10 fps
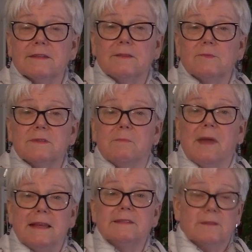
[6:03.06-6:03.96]
it was
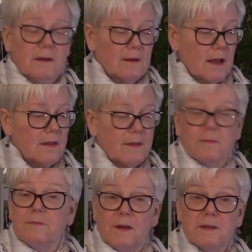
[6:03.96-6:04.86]
based on a
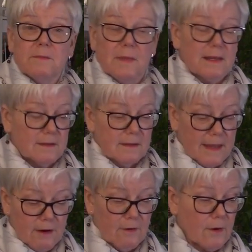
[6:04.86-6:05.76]
fundamental
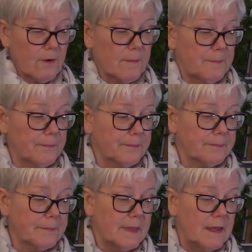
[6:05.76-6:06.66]
error.
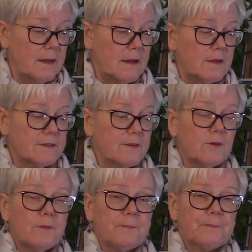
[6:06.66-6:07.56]

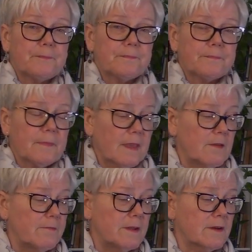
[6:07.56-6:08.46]
So
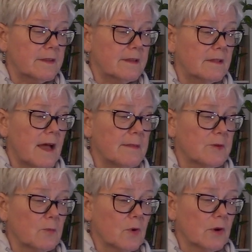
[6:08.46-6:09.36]
if we look at the
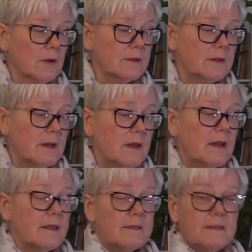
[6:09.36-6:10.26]
climate world,
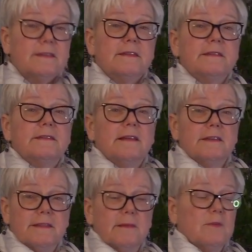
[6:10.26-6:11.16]
this is a
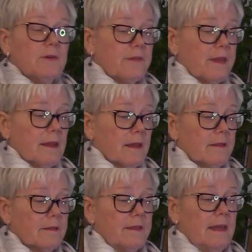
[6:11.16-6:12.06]
similar thing.
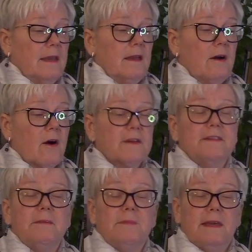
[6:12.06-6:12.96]
The
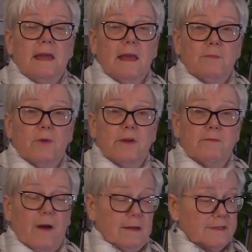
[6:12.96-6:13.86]
RCP
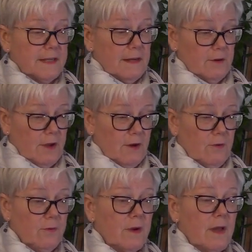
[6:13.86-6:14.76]
8.5 scenario